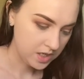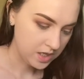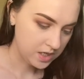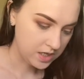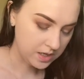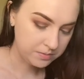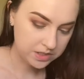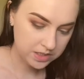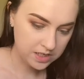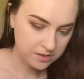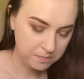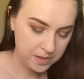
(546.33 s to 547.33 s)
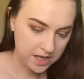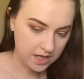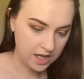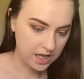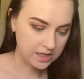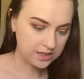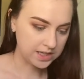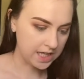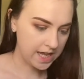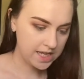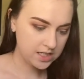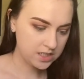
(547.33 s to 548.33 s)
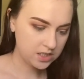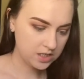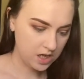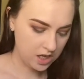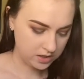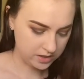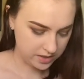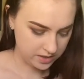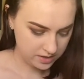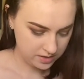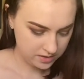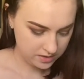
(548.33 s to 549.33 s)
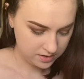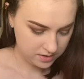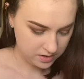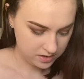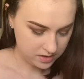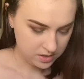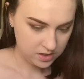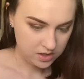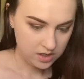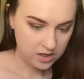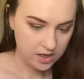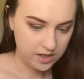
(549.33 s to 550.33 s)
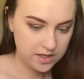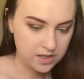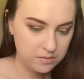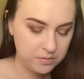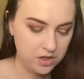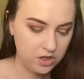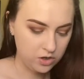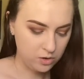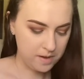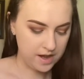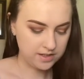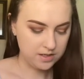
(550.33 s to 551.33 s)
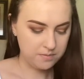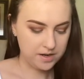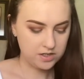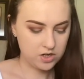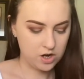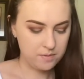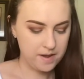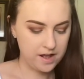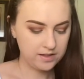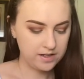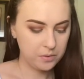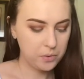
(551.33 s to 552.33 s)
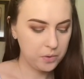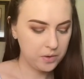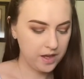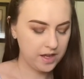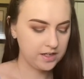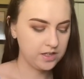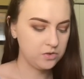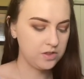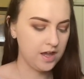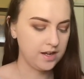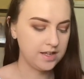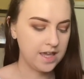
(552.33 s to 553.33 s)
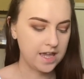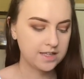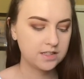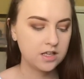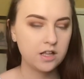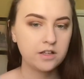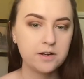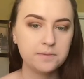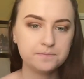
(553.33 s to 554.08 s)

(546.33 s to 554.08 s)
And I'm just gonna pick a light color. I think I'm gonna go back to my Tarte palette and do that gaze color.